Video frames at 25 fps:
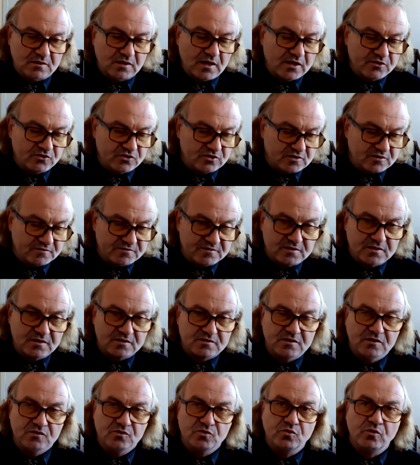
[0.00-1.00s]
ages of
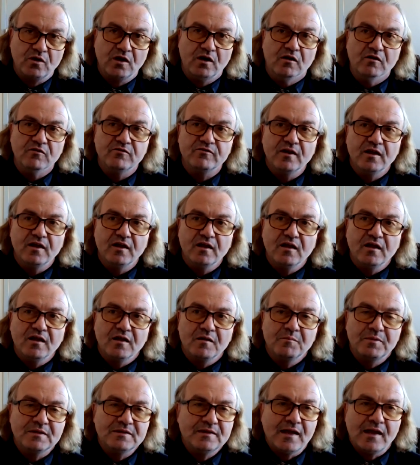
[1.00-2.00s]
6 and 12,
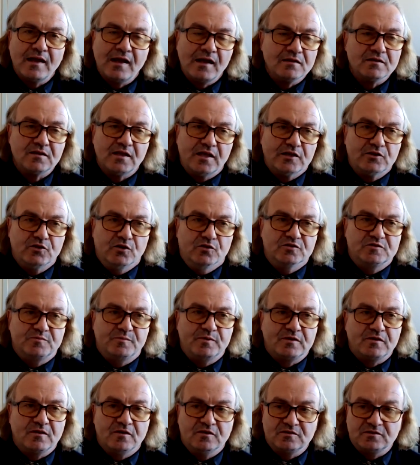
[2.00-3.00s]
but they're undiagnosed
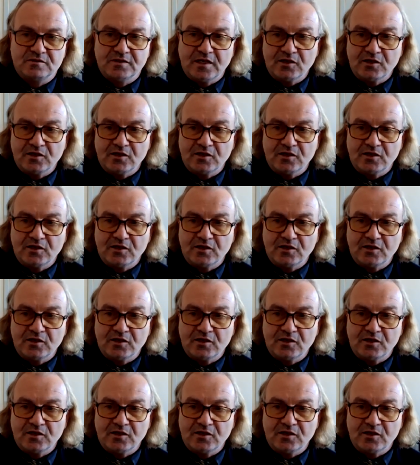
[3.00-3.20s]
because